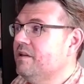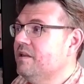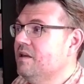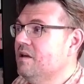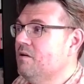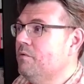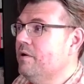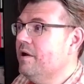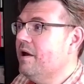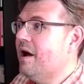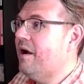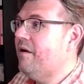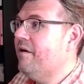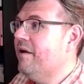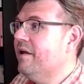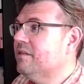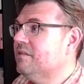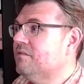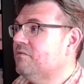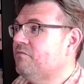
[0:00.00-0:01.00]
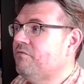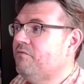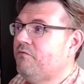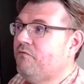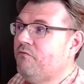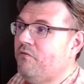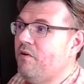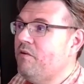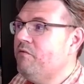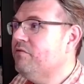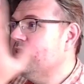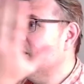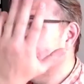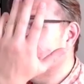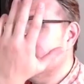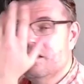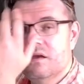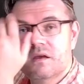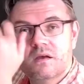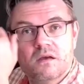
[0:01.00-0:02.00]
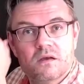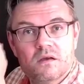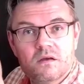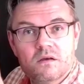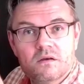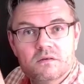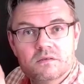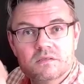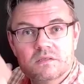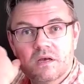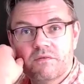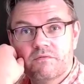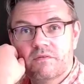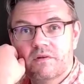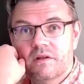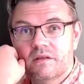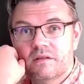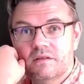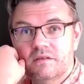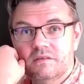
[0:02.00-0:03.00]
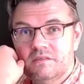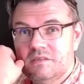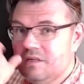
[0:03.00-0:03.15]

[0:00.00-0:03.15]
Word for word: here we are at 50, something like this.